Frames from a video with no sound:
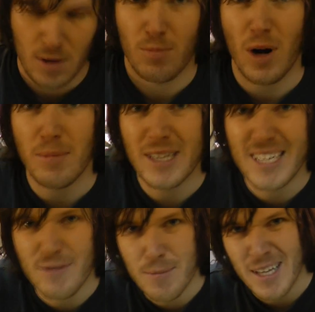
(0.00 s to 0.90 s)
Probably
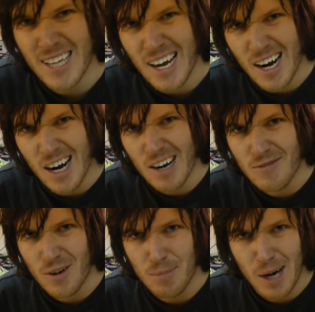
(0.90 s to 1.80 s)
leave them in there
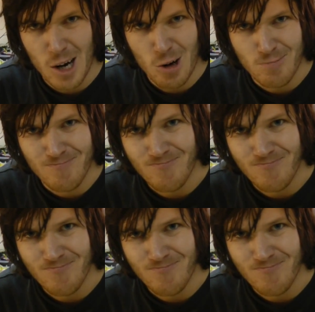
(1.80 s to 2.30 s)
for about